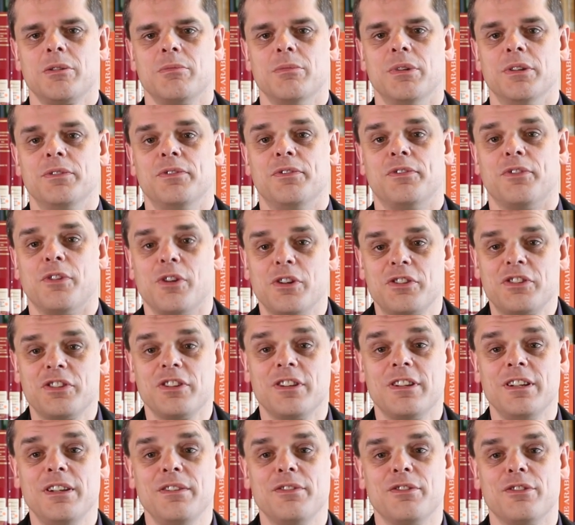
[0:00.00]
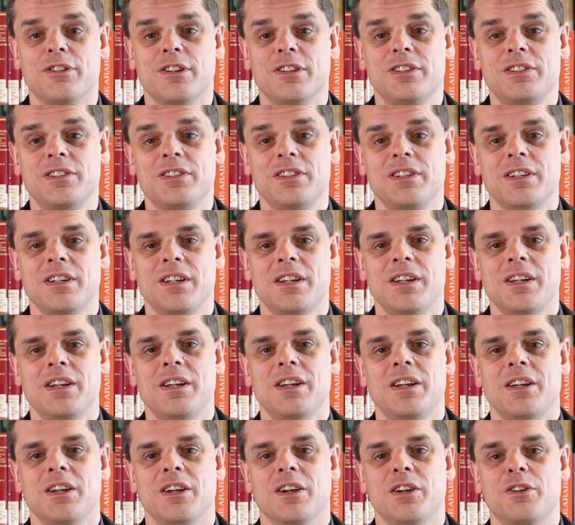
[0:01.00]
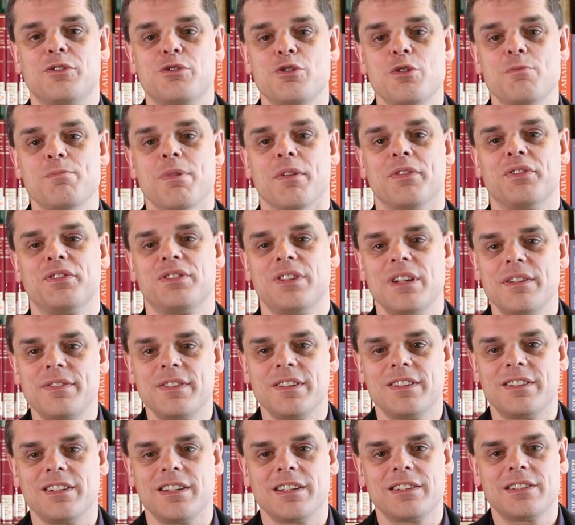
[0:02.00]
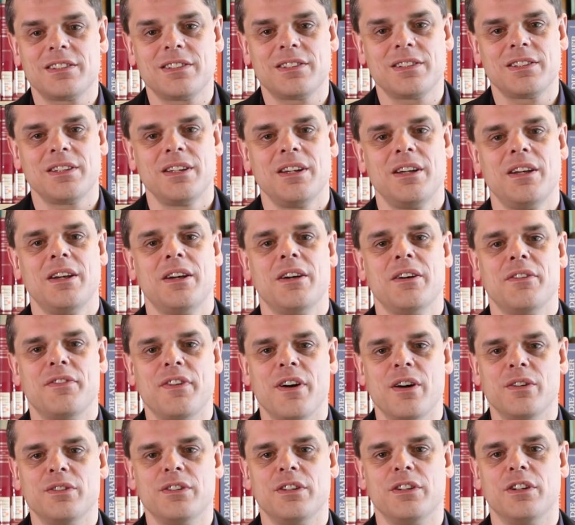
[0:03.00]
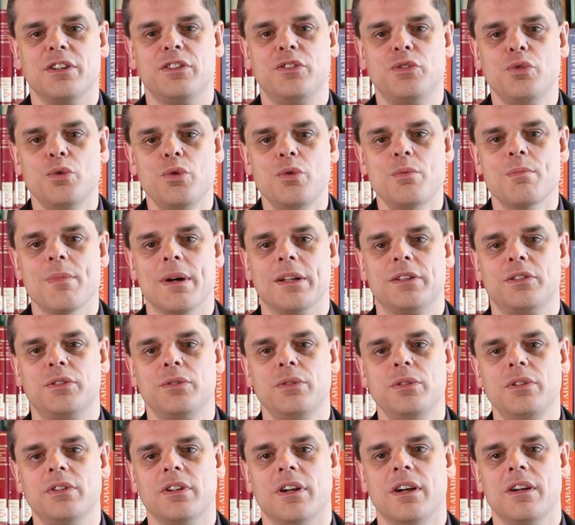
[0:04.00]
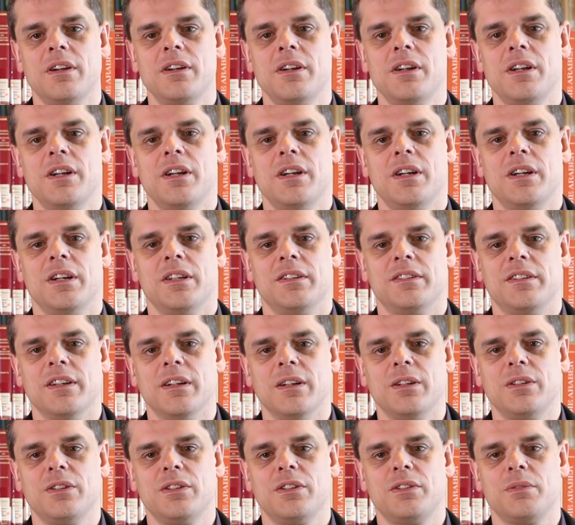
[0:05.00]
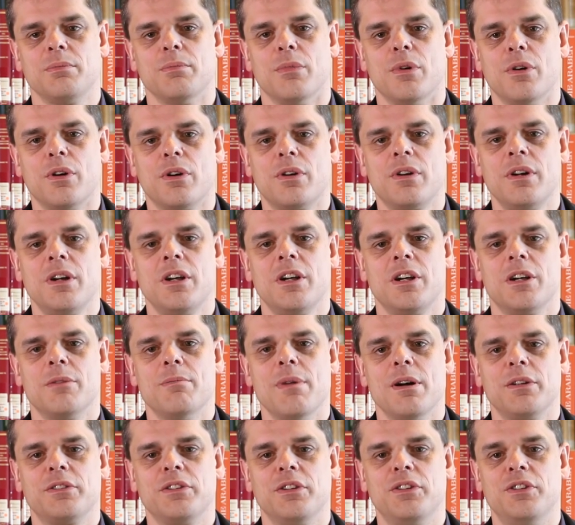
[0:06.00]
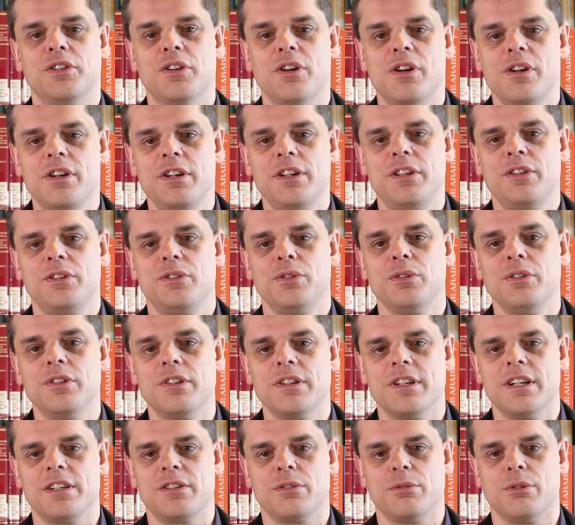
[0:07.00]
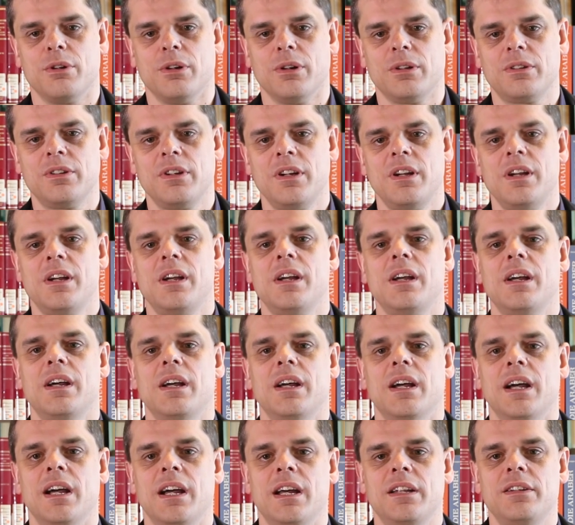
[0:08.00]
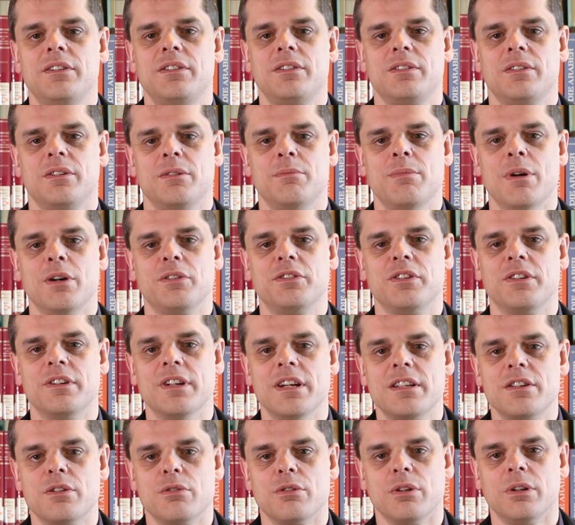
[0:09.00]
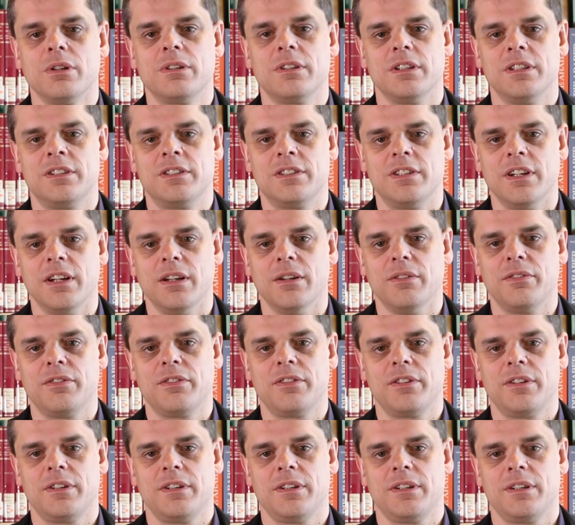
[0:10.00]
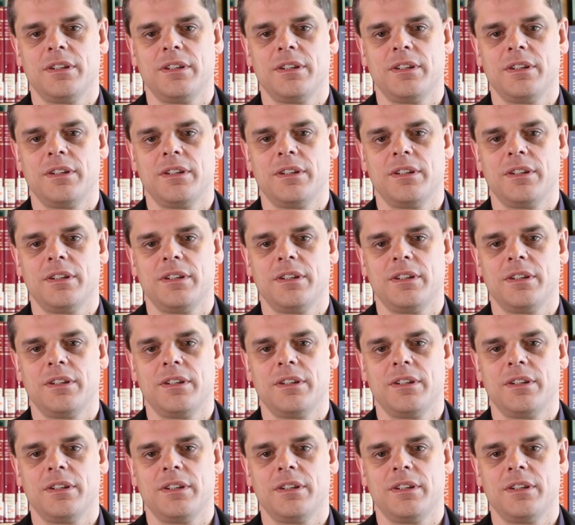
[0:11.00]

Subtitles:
But fortunately for us, a group of seven texts found in a tomb at Susa tells us more about the journey to the netherworld and about the netherworld itself.